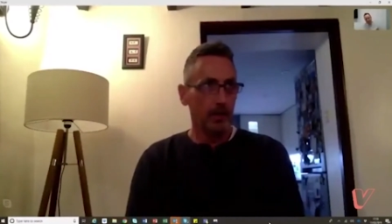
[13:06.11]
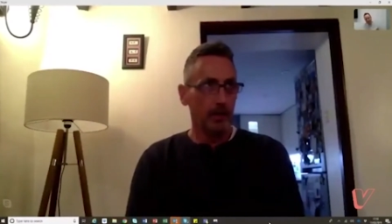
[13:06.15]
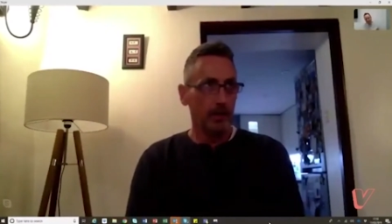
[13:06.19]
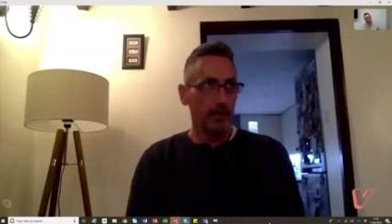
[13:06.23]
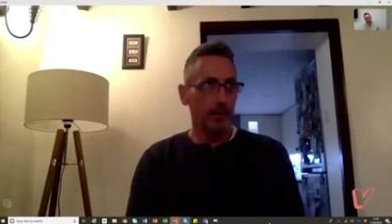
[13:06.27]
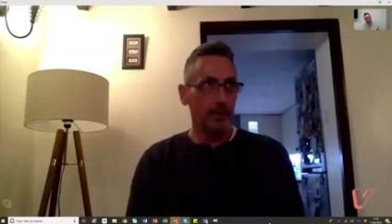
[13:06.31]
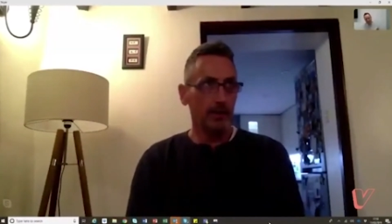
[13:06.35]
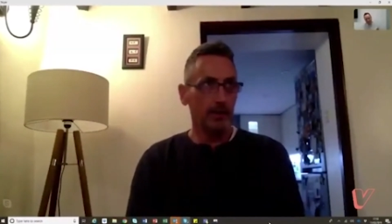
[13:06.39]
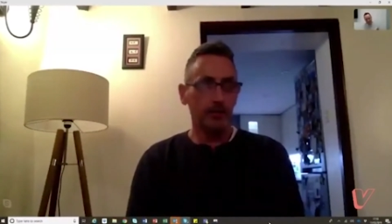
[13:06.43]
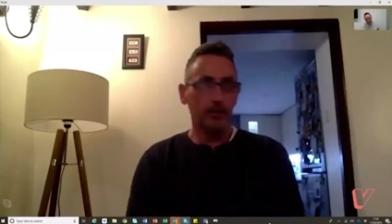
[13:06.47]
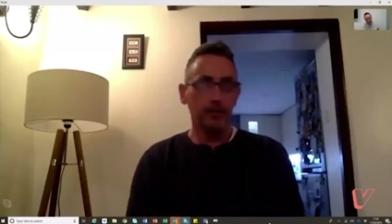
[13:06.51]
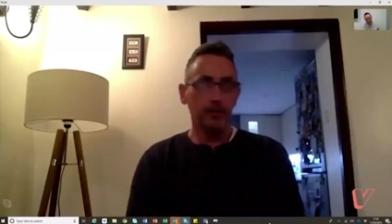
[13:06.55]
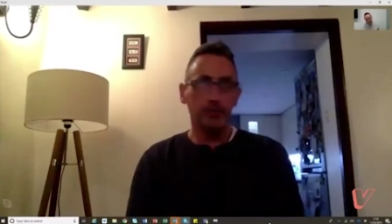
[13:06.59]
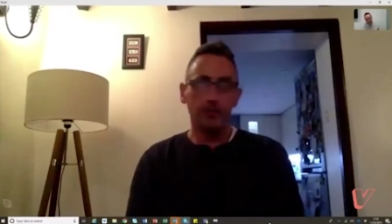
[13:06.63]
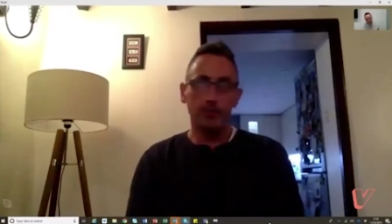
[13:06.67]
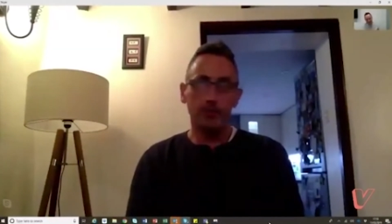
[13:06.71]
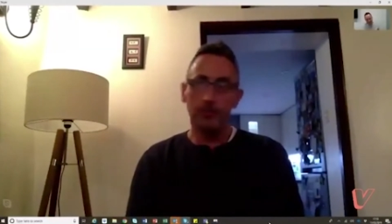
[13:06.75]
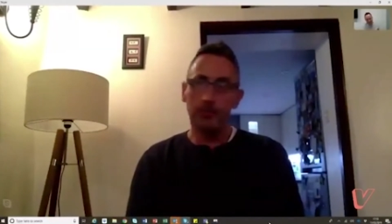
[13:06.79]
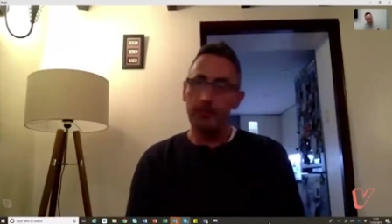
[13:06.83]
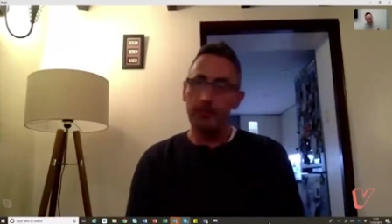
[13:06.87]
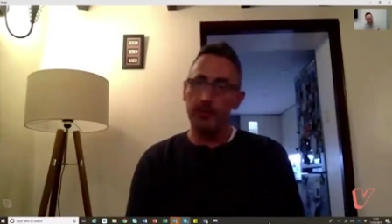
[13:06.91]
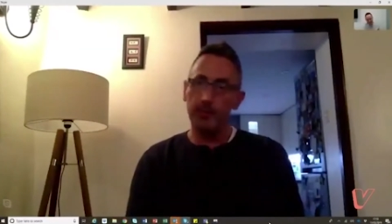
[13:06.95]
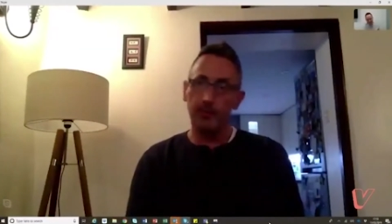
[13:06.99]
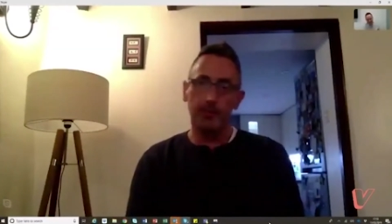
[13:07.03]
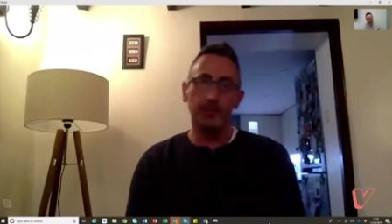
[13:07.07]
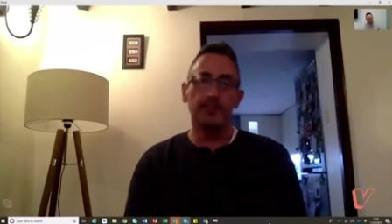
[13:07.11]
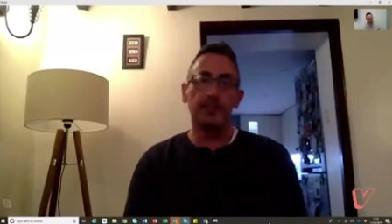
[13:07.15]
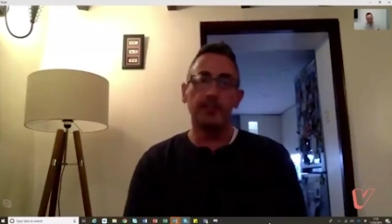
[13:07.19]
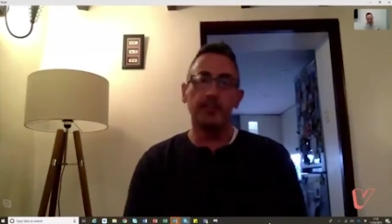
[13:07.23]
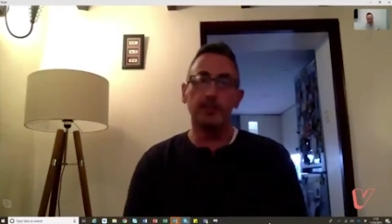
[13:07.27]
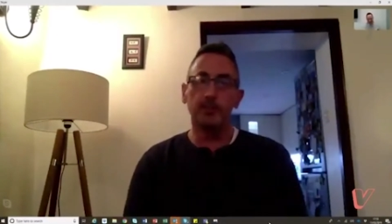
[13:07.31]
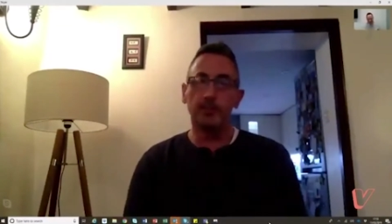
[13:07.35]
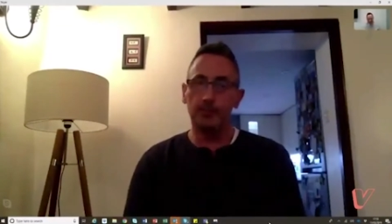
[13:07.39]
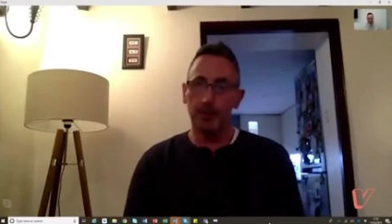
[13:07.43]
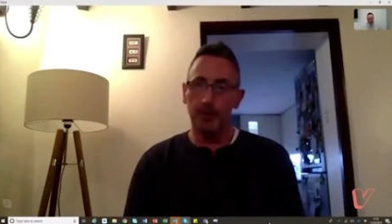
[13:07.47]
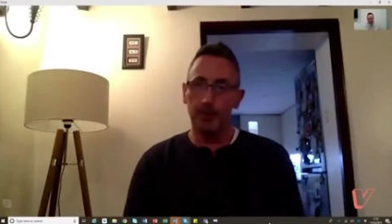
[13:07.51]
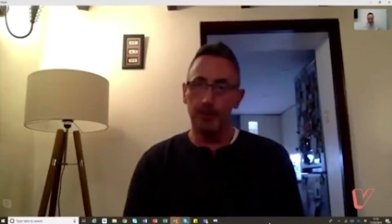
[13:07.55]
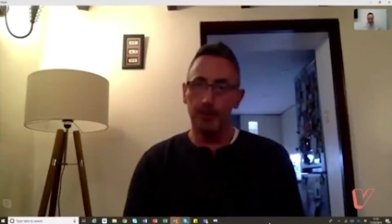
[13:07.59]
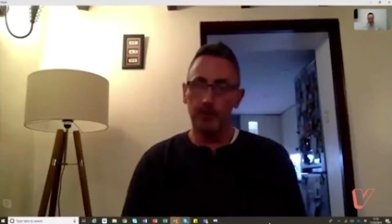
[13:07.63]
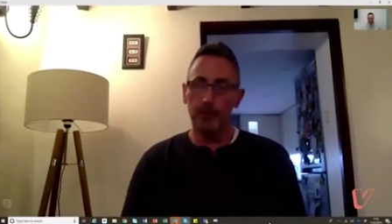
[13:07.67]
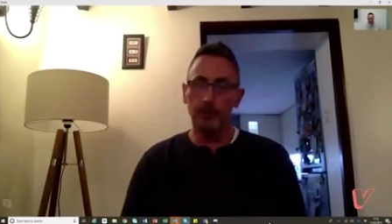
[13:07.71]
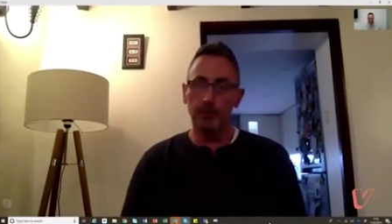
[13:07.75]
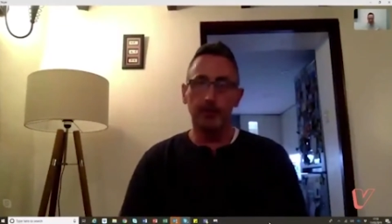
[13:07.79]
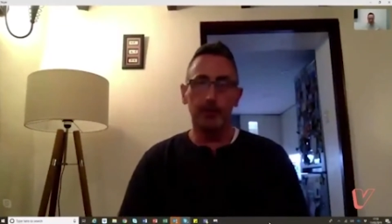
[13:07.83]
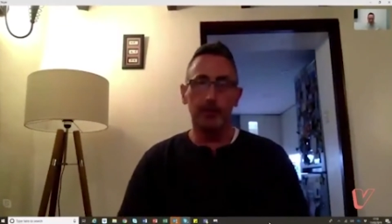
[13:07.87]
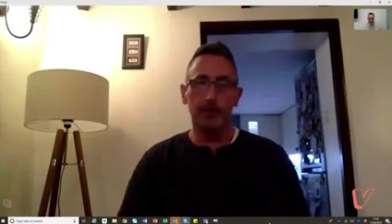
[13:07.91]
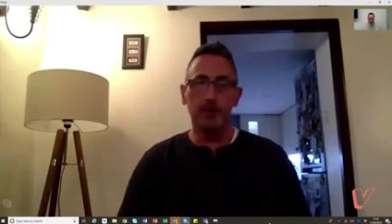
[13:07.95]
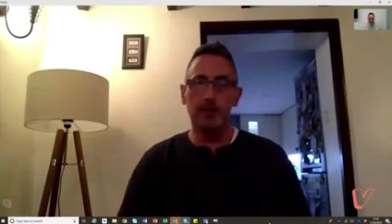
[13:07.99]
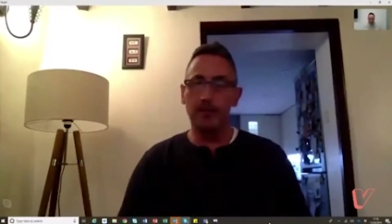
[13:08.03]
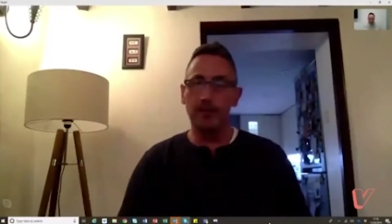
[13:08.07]
you can do simple things like dip sampling,
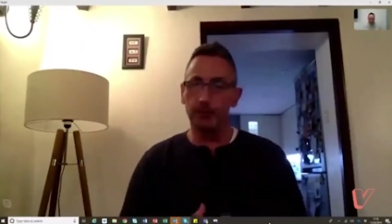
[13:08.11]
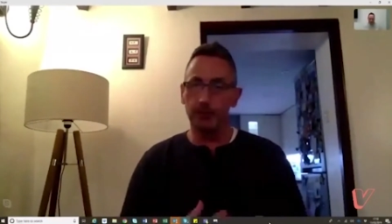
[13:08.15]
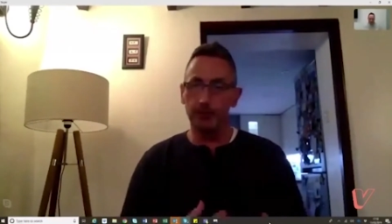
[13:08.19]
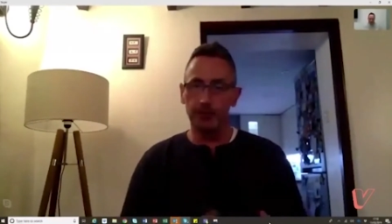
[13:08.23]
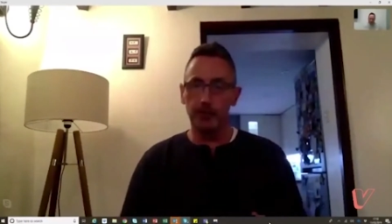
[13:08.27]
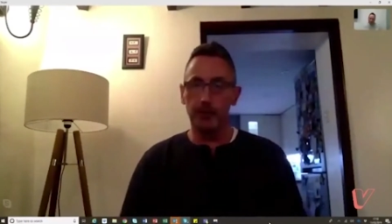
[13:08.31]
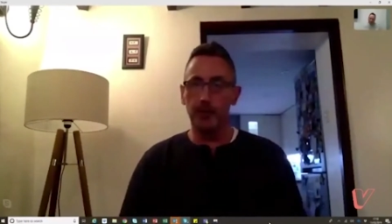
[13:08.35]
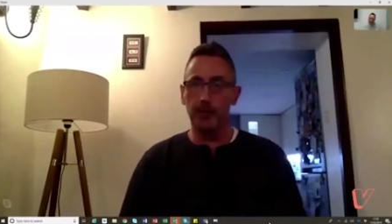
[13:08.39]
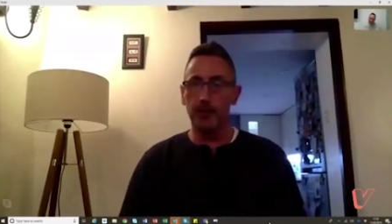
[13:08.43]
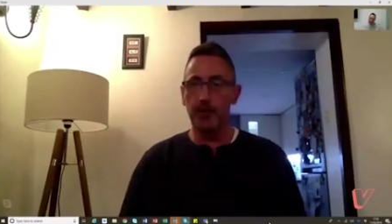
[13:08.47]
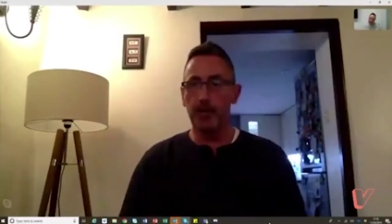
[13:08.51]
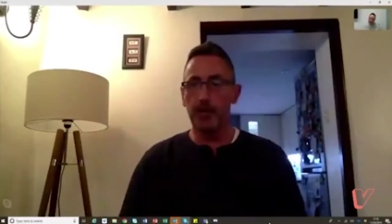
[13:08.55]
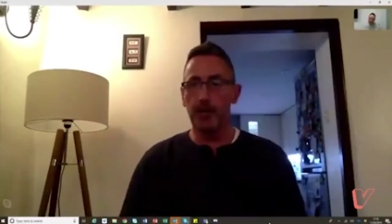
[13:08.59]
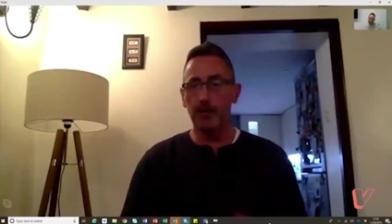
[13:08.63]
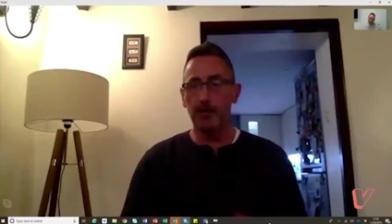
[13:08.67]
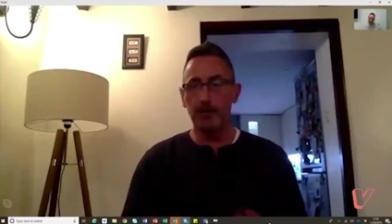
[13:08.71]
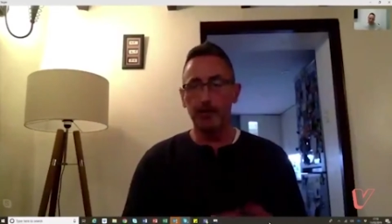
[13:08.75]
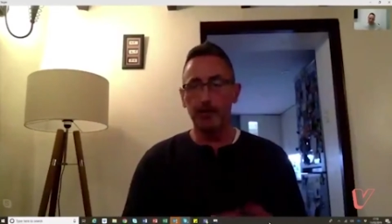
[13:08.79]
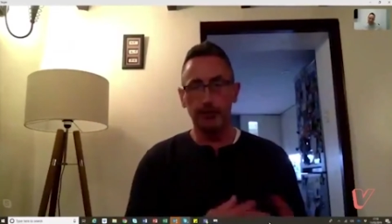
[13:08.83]
so management going out and